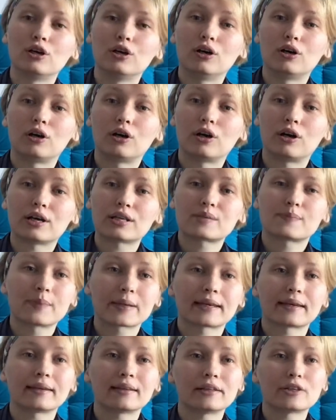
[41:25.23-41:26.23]
uh, speak
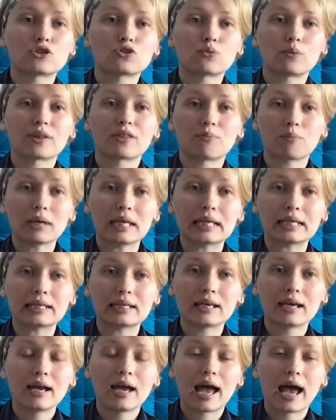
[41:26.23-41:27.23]
English with me
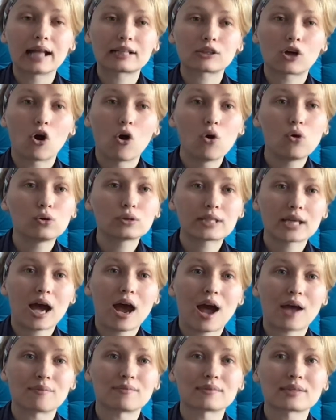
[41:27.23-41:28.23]
at all
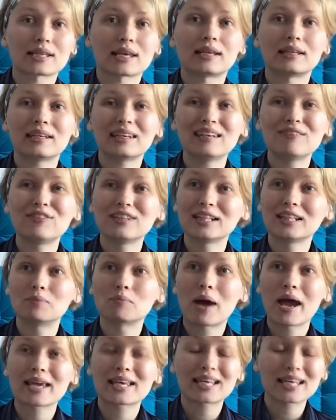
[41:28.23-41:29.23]
times and even in
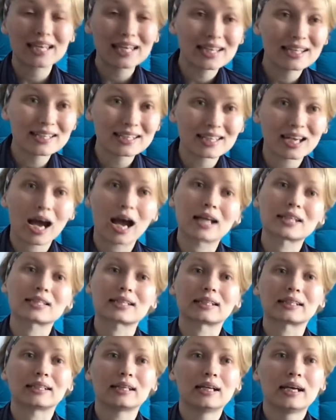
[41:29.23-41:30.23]
my kindergarten
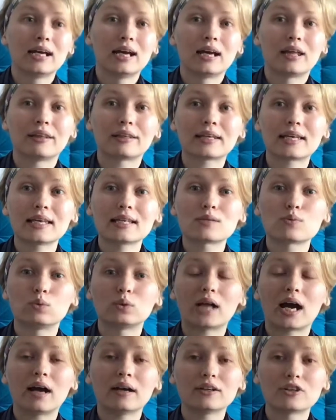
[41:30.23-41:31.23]
the kids would
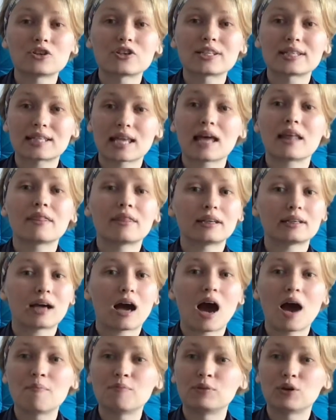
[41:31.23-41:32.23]
understand that
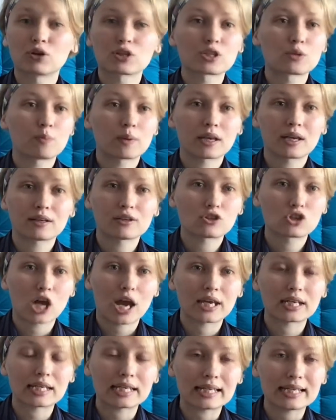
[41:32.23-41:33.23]
I'm not speaking
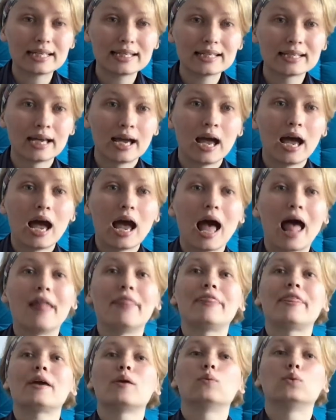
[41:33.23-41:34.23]
Chinese and
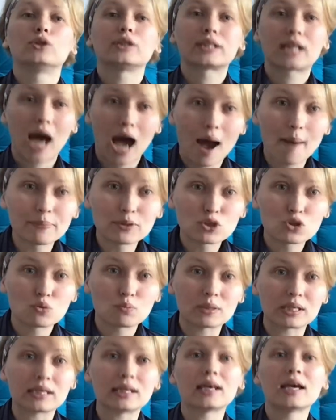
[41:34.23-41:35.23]
they would come to
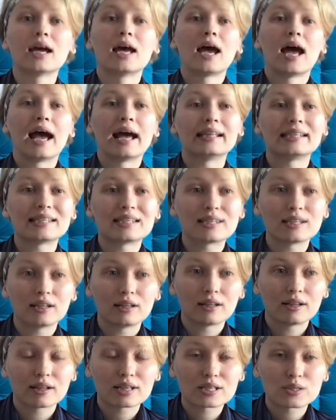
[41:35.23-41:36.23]
me and
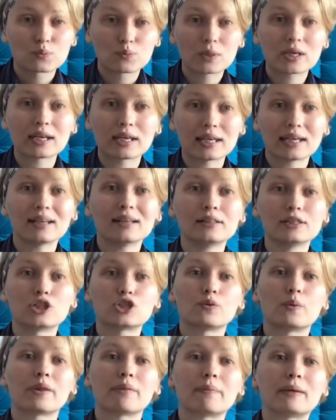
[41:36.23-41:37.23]
speak English
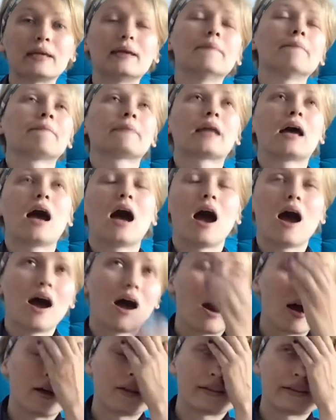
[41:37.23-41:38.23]
with me
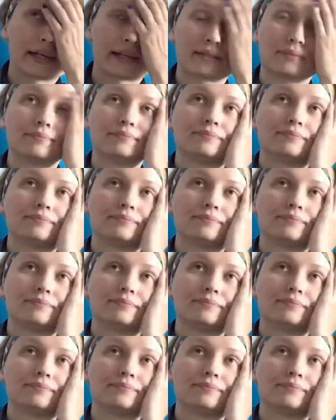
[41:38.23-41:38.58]
uh, like